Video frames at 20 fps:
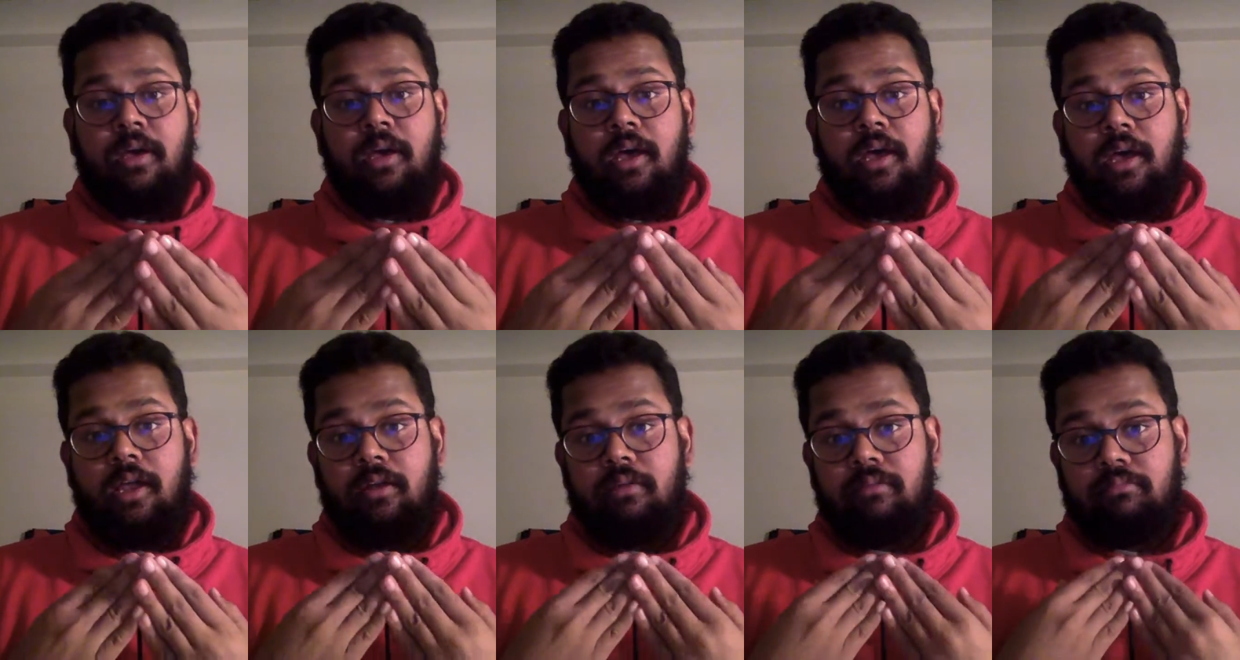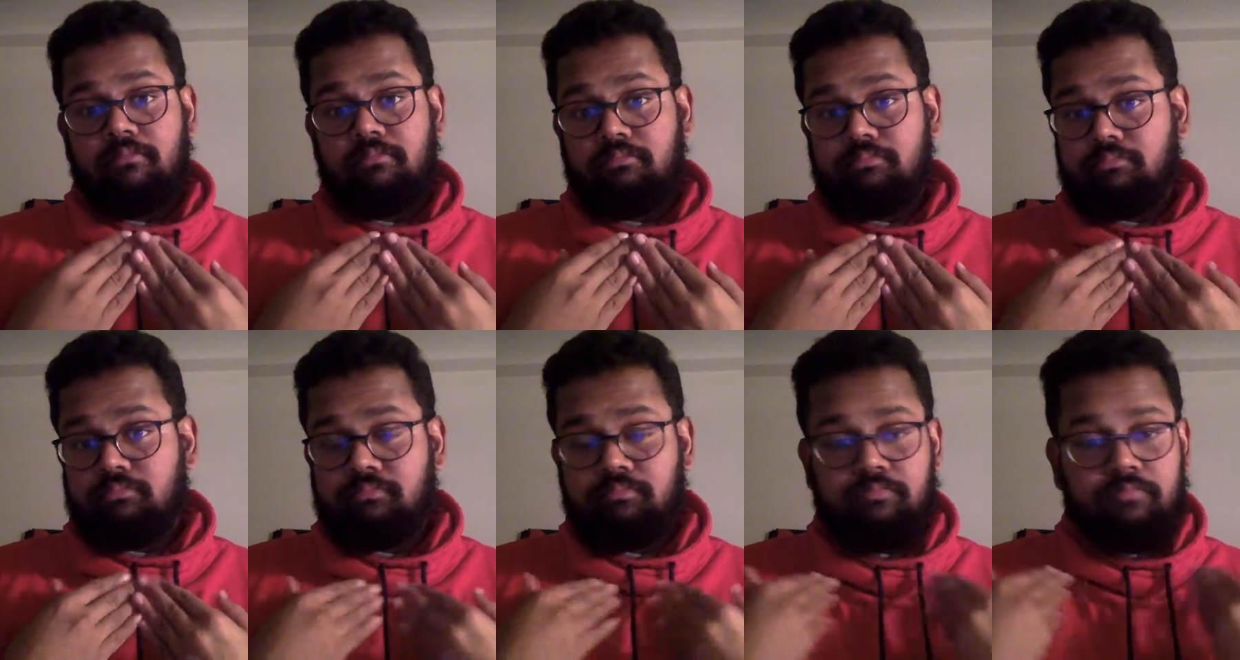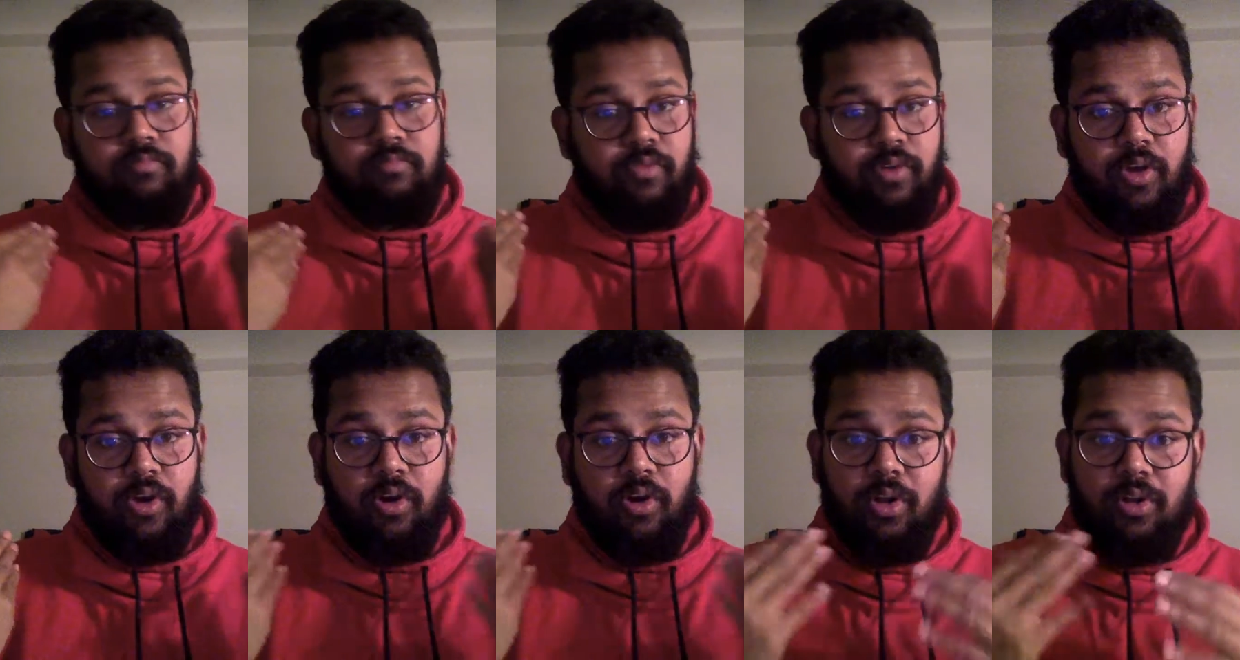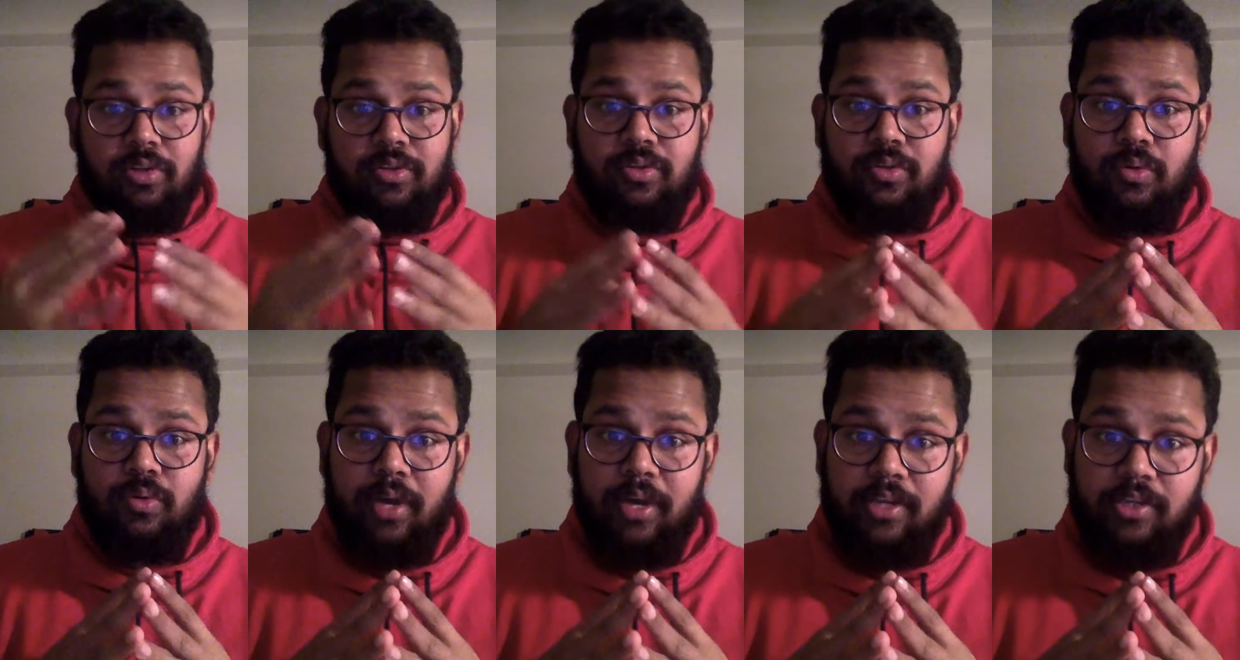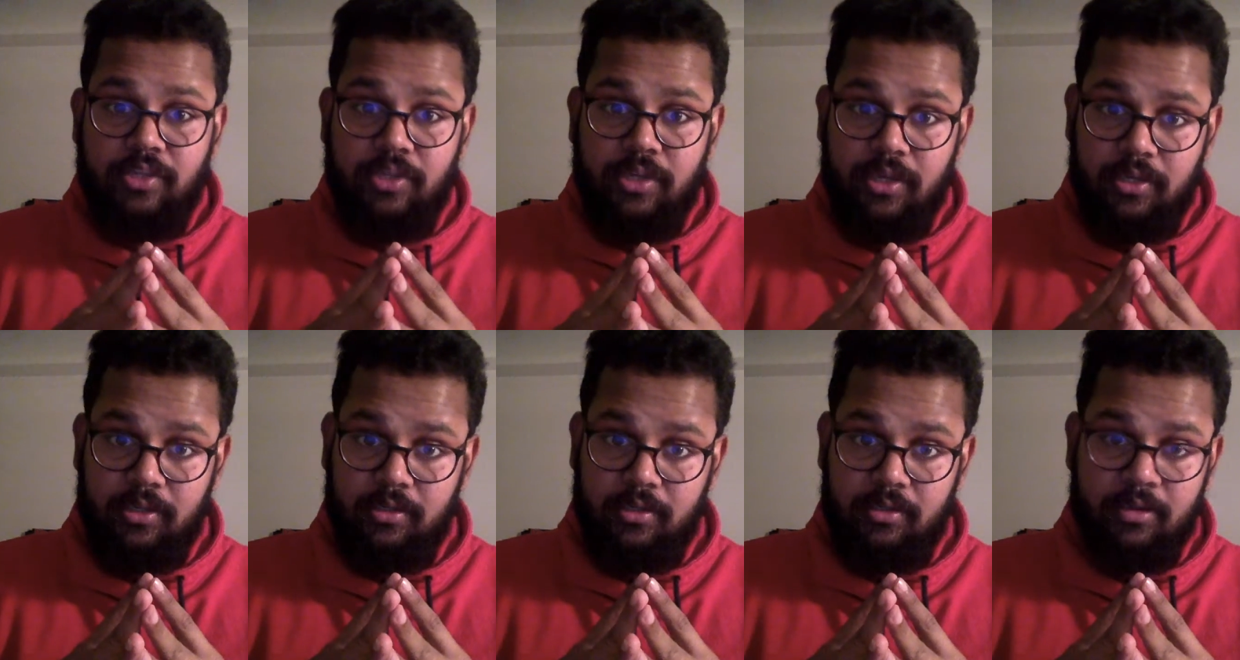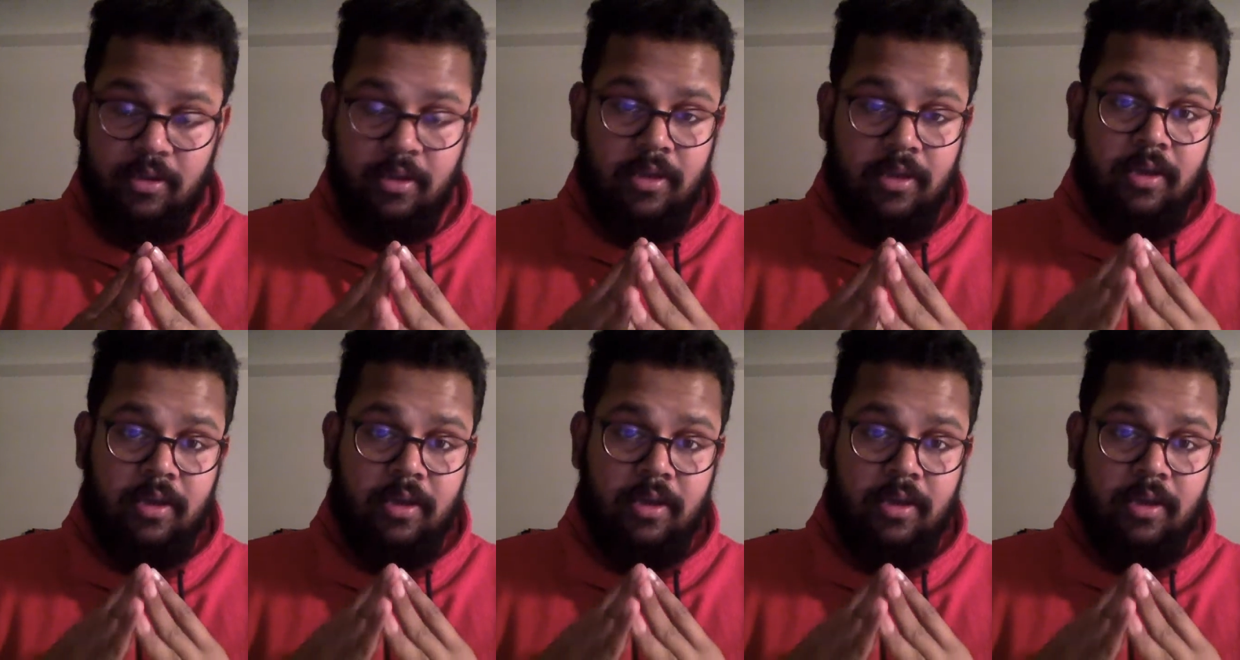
and we are also educated,